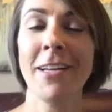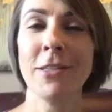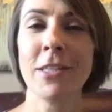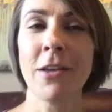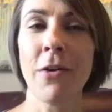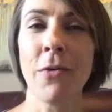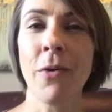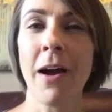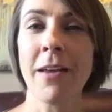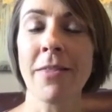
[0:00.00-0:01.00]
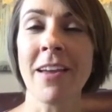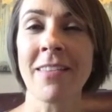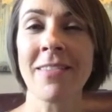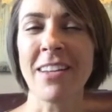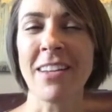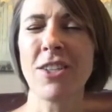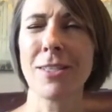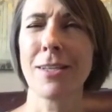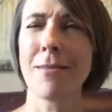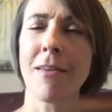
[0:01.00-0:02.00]
And so I think that's
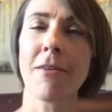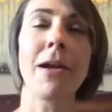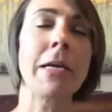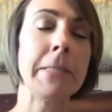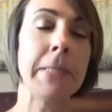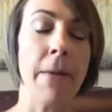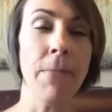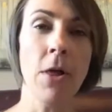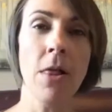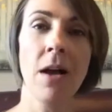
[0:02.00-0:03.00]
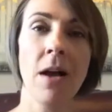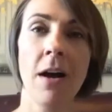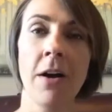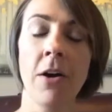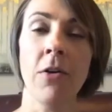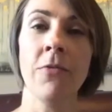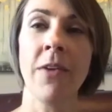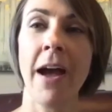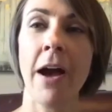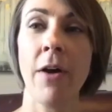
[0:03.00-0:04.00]
just another example of
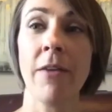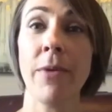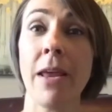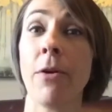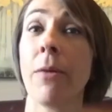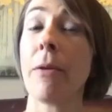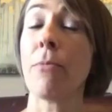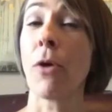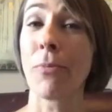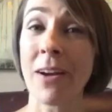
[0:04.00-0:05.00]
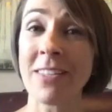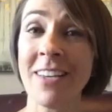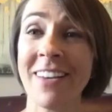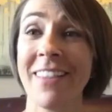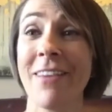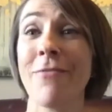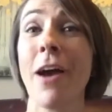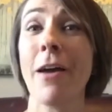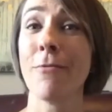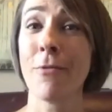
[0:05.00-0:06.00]
how I've been able to be more present, and they've
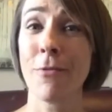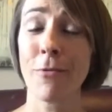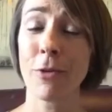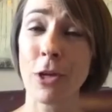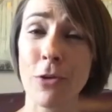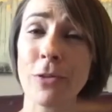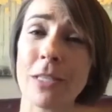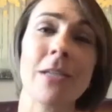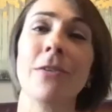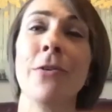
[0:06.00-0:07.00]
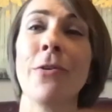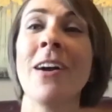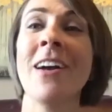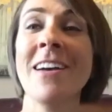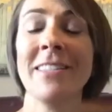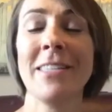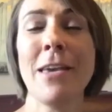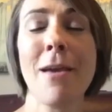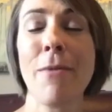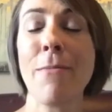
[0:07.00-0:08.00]
gotten used to
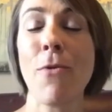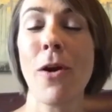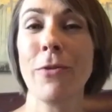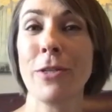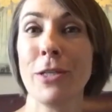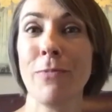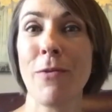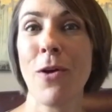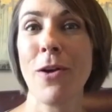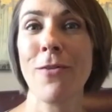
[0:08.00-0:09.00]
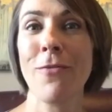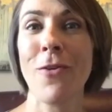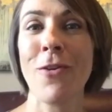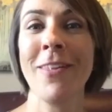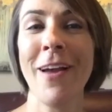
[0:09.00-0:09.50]
seeing me more, which has been wonderful.